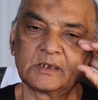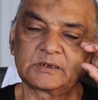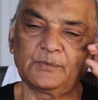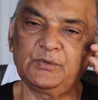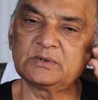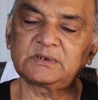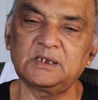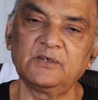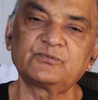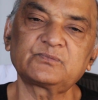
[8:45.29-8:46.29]
Suppose
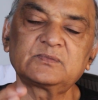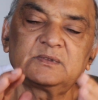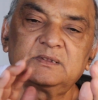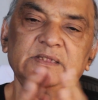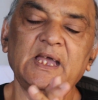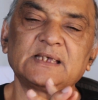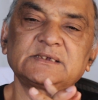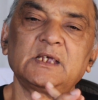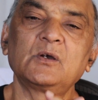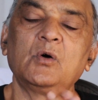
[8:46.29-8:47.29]
if they
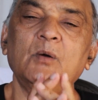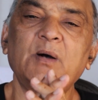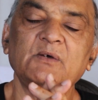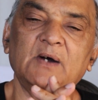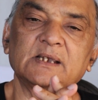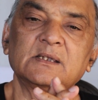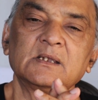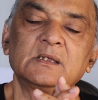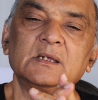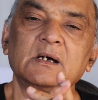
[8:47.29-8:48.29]
asking, oh Bhagwan,
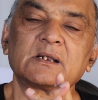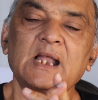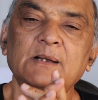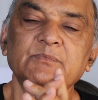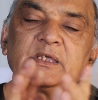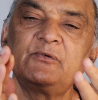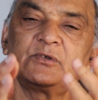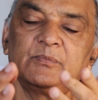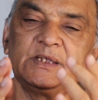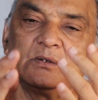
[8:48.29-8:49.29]
Ram, give
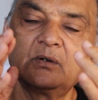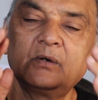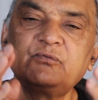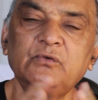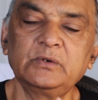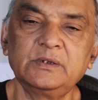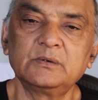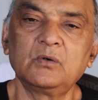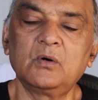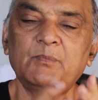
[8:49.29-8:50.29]
to me, you know, food.
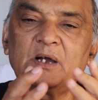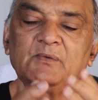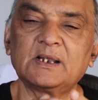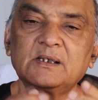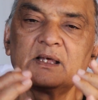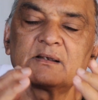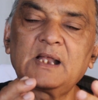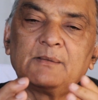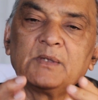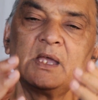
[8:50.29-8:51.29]
Oh Bhagwan,
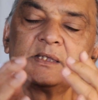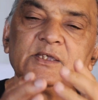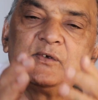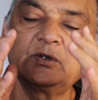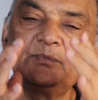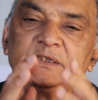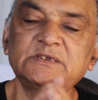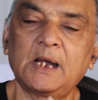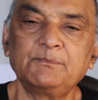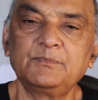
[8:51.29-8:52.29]
Ram, give to me
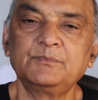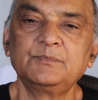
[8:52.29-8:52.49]
job.